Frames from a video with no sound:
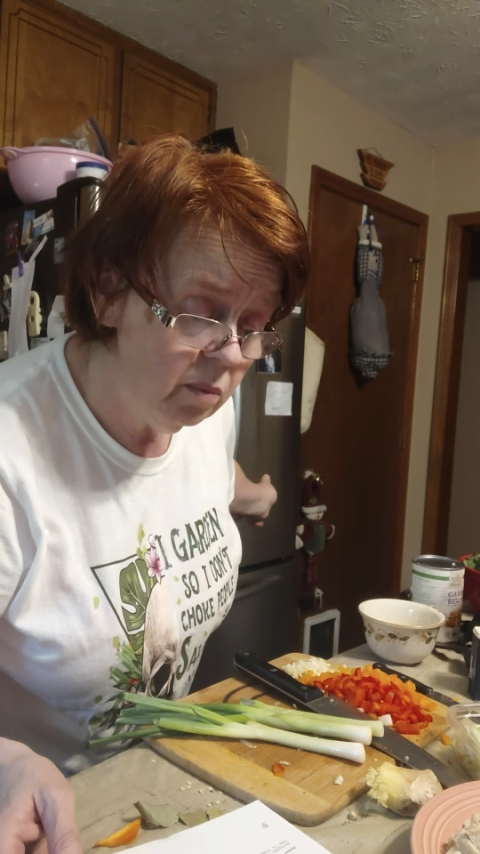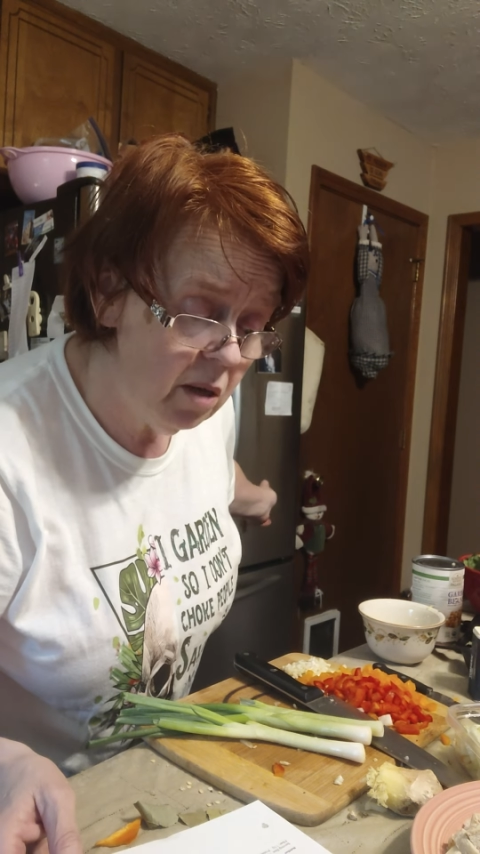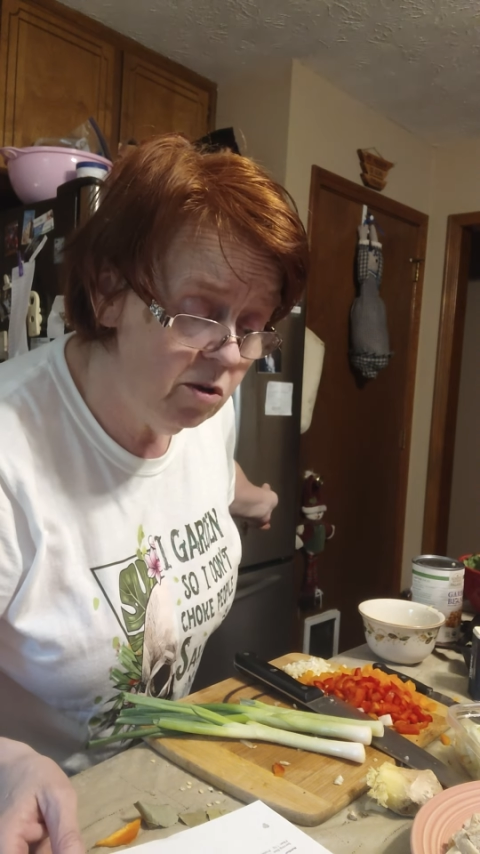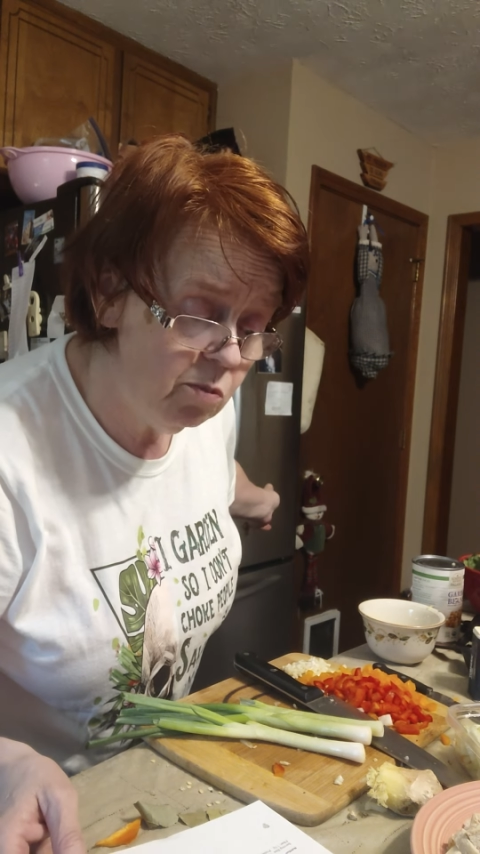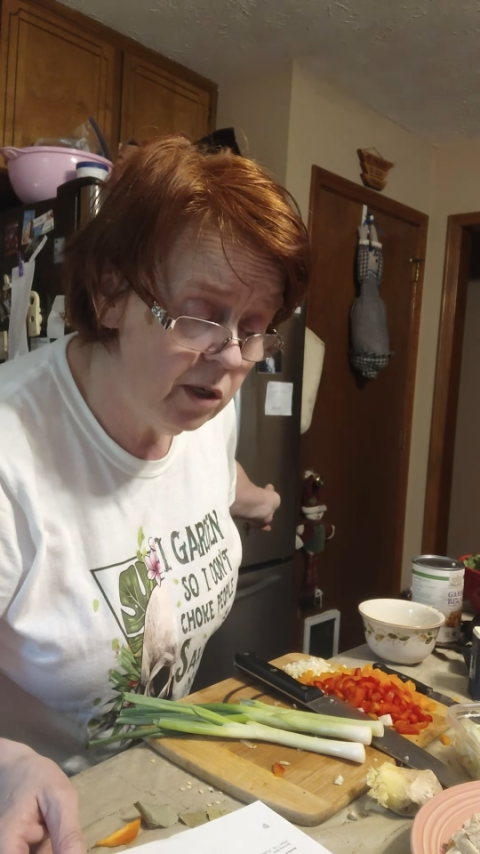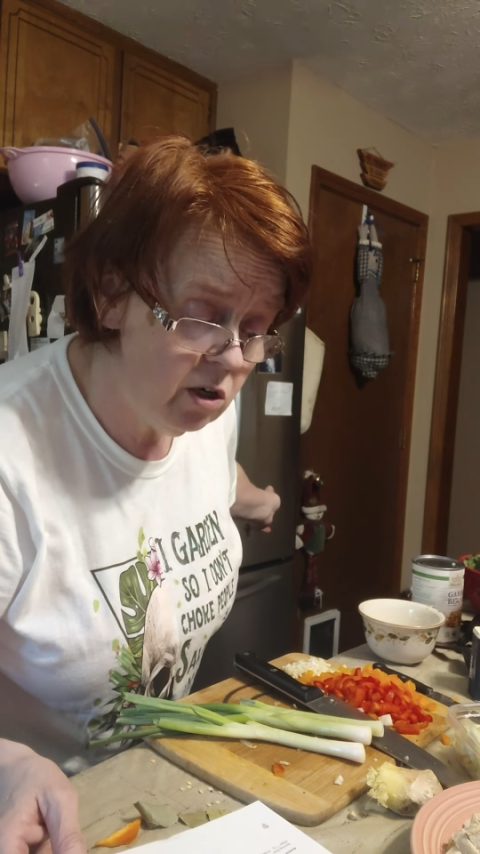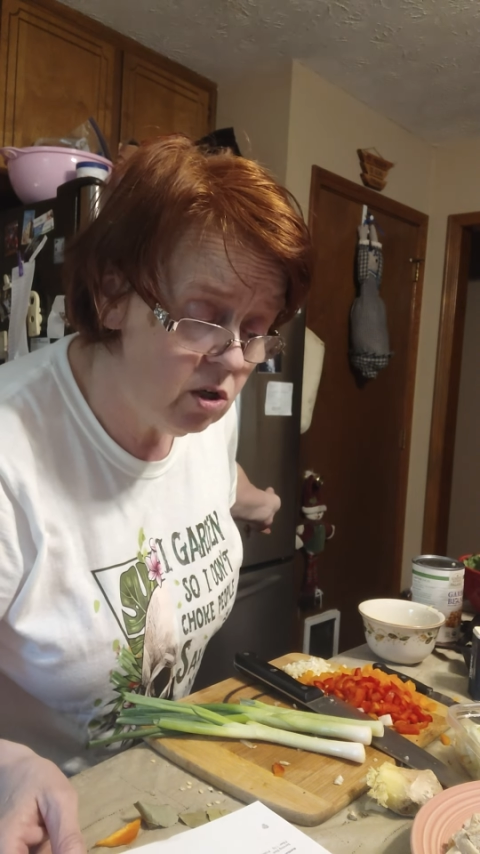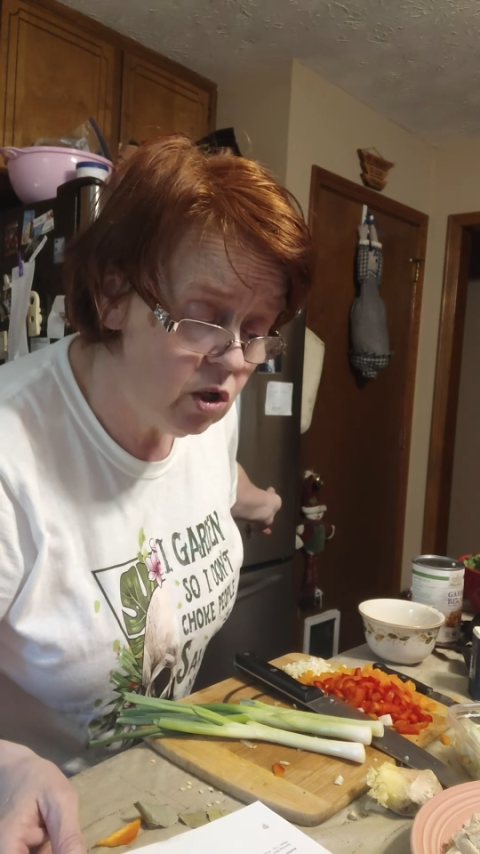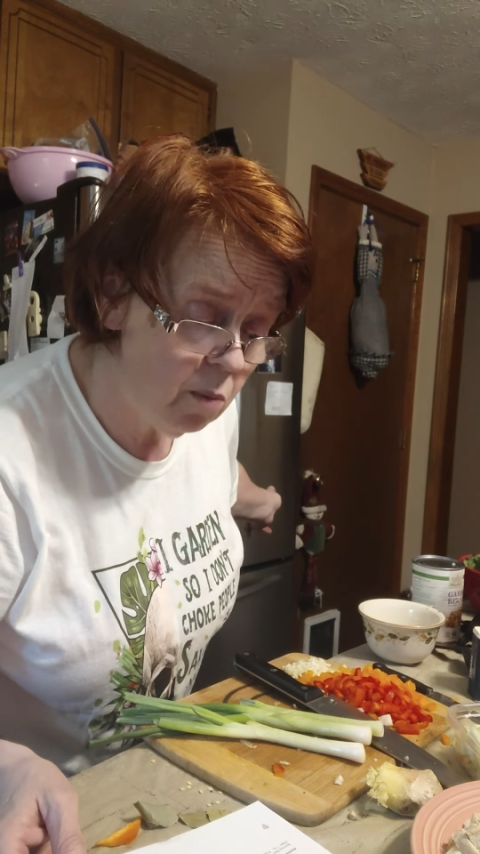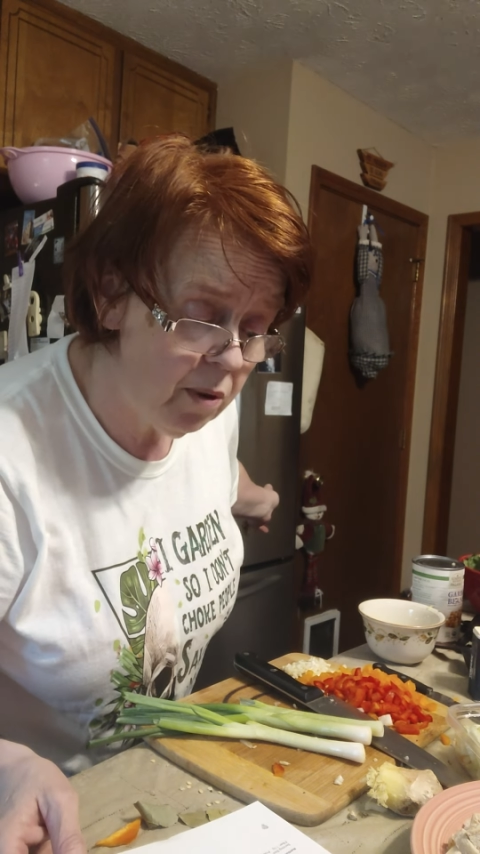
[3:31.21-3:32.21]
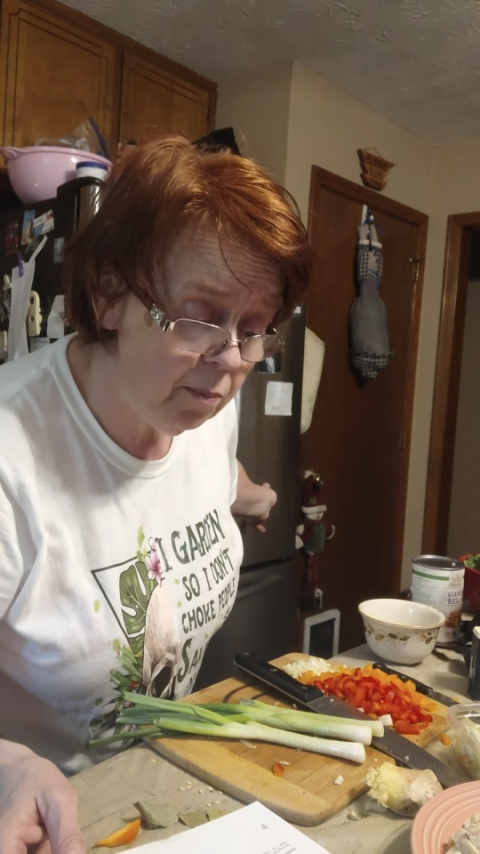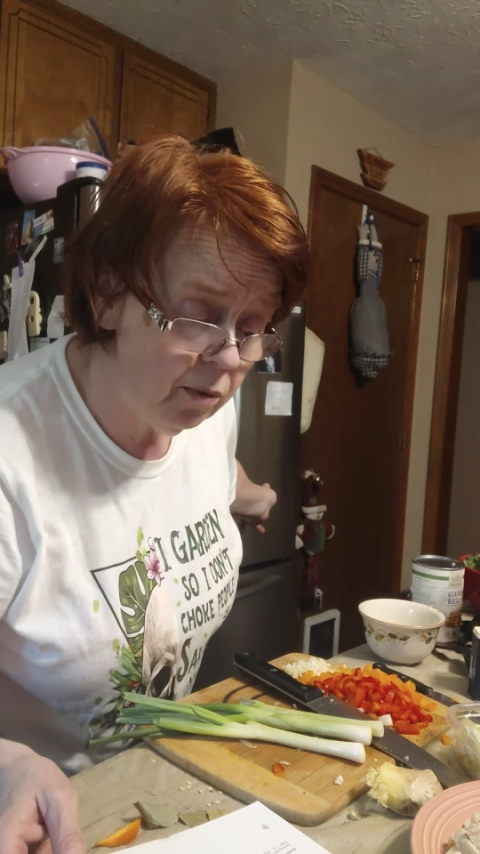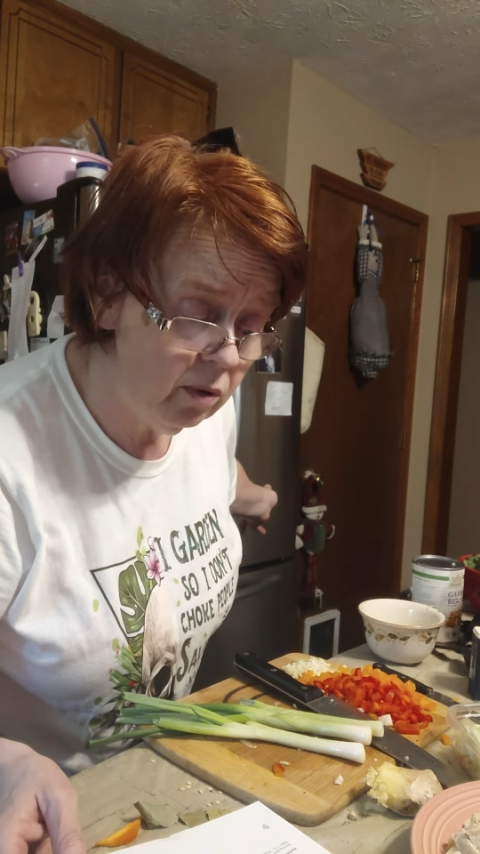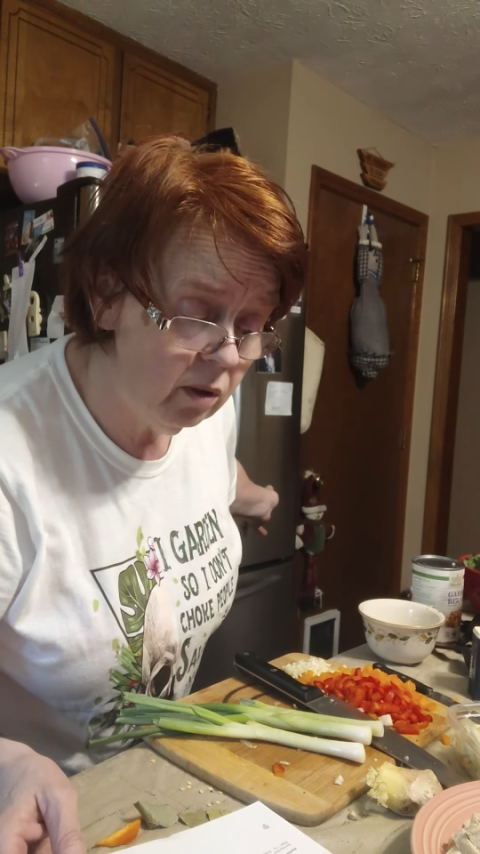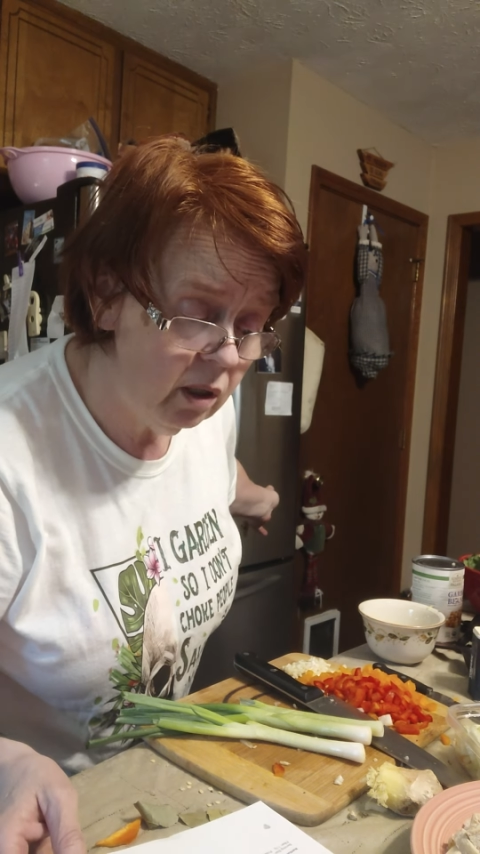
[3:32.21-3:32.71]
baby spinach, salt,
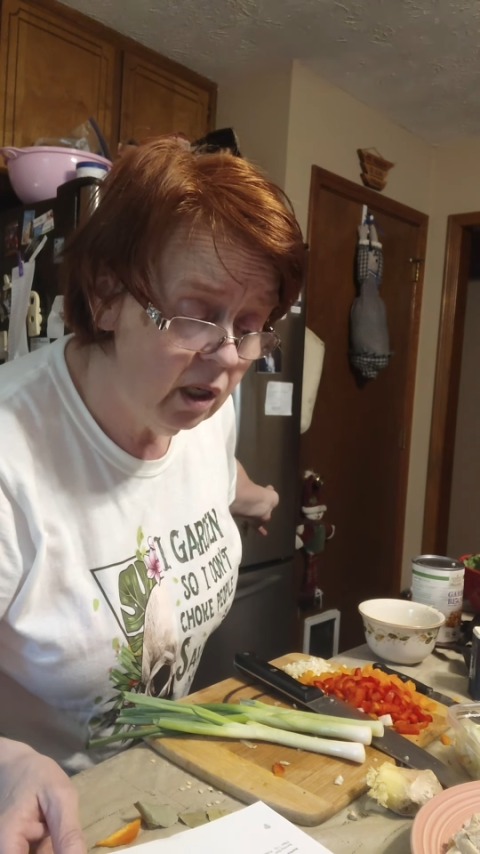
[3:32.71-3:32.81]
pepper,